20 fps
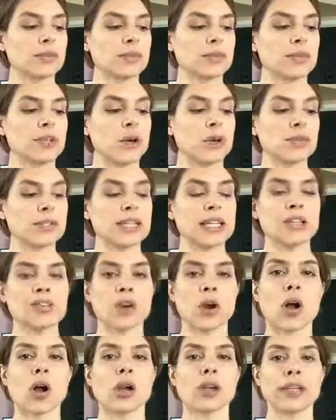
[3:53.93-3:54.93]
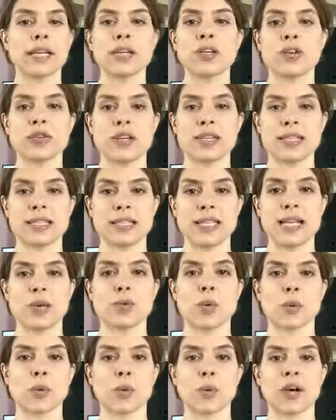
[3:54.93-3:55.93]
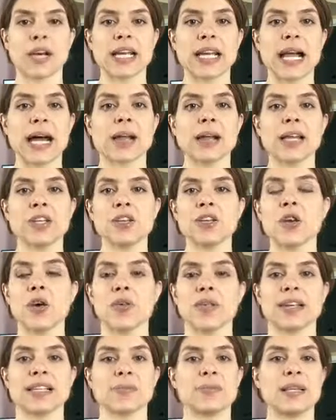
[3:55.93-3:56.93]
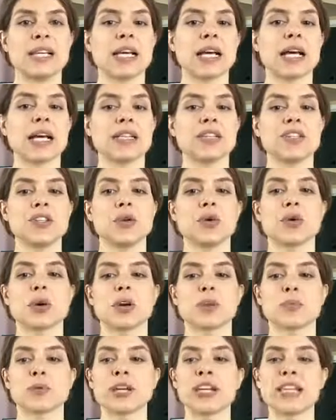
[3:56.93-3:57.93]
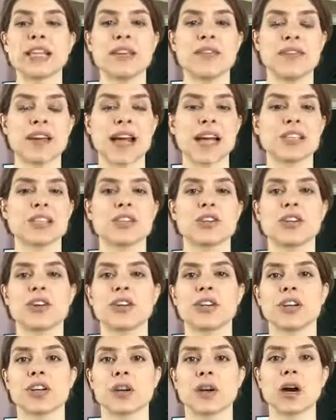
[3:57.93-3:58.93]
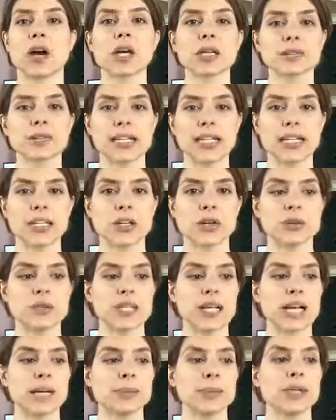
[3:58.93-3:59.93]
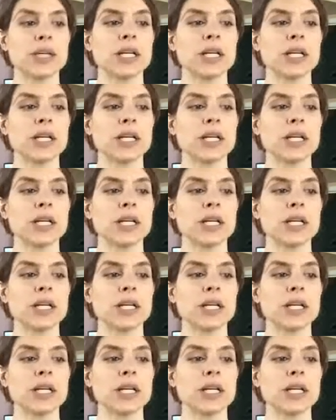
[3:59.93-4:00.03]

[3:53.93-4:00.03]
Those things are all increasing when we're working out. And you know this because you're breathing faster, your heart rate goes up,